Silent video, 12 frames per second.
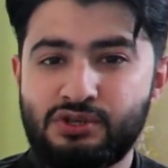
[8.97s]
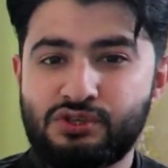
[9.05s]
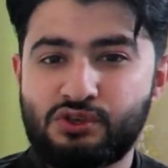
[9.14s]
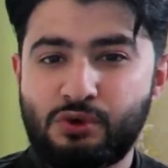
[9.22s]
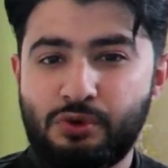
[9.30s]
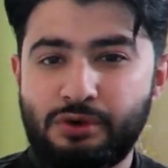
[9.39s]

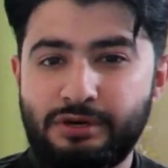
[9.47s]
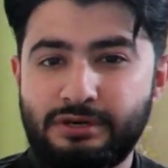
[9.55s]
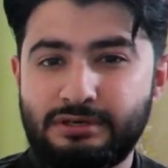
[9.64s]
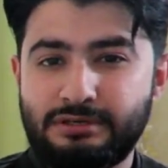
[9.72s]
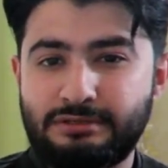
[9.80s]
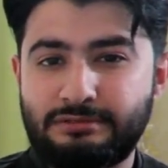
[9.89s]

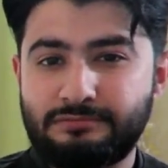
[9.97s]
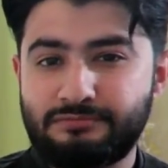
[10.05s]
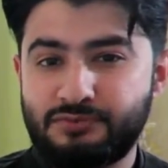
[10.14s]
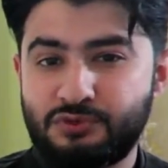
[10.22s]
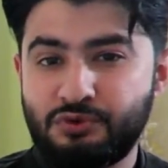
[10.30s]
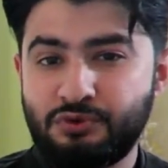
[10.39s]

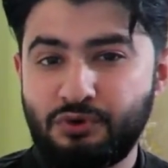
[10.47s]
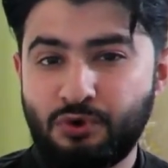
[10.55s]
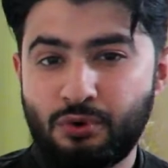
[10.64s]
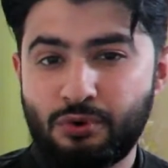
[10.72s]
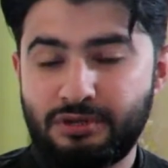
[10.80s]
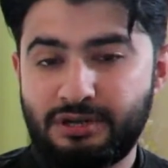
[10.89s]
Do you
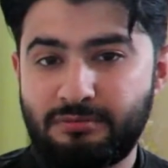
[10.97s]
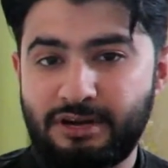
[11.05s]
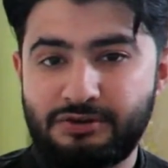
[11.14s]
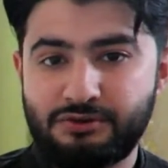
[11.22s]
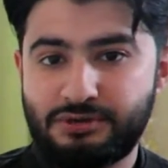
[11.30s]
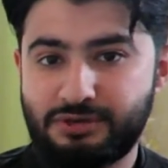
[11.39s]
know that by
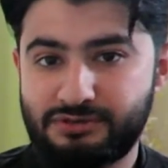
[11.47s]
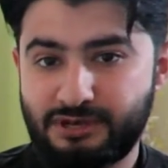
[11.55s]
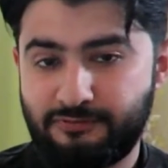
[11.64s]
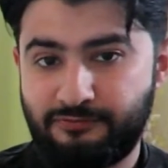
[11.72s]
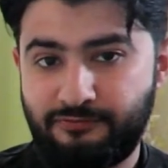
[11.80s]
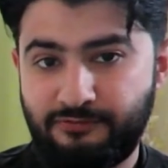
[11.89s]

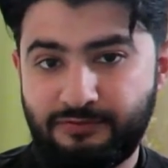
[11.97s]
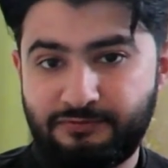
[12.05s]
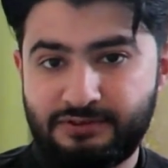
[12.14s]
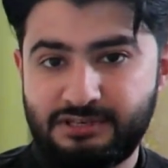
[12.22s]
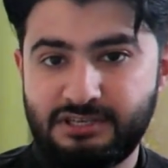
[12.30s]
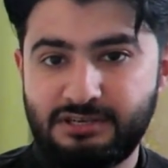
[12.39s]

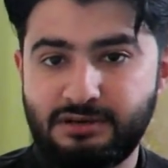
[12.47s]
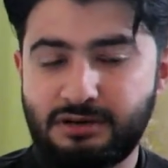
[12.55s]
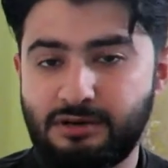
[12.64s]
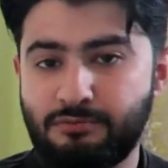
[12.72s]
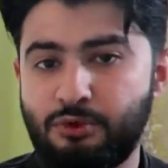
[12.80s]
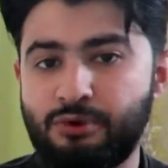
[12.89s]
2050,
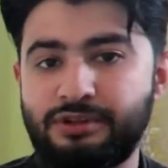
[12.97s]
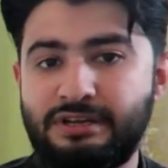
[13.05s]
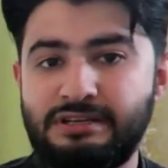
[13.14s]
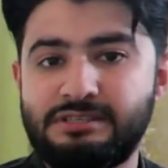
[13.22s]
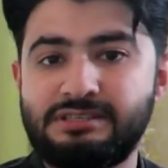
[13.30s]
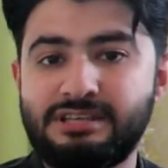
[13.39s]
more
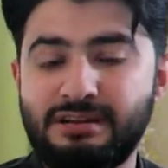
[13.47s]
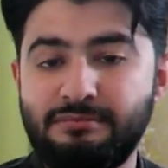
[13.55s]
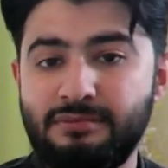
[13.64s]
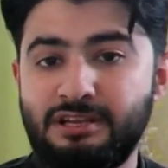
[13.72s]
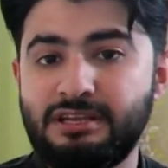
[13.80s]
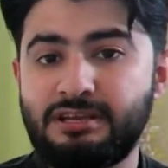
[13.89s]
than 10
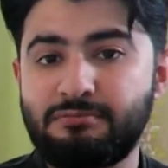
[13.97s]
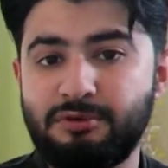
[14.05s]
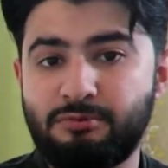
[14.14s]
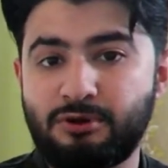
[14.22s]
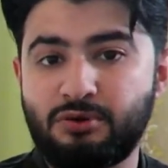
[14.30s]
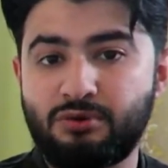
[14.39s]
million
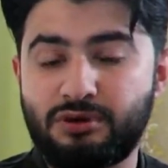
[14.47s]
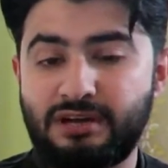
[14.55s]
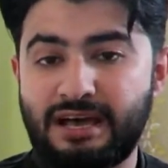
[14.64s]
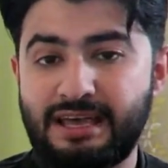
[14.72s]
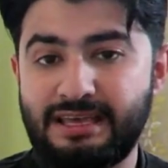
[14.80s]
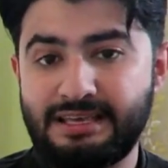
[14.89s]
people could
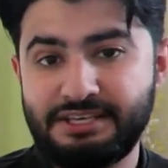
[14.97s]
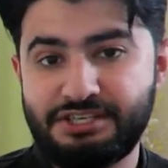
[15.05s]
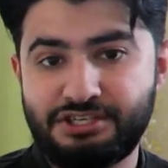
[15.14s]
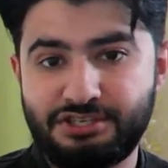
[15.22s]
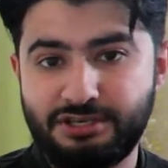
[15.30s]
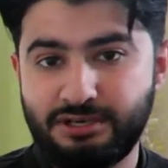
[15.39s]
die
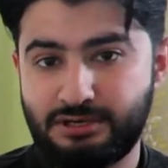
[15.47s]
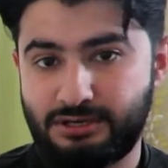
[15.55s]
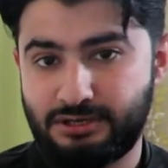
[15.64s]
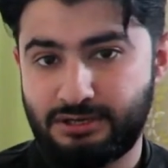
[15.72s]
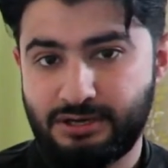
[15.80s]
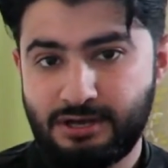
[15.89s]
each
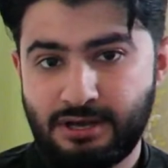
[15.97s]
year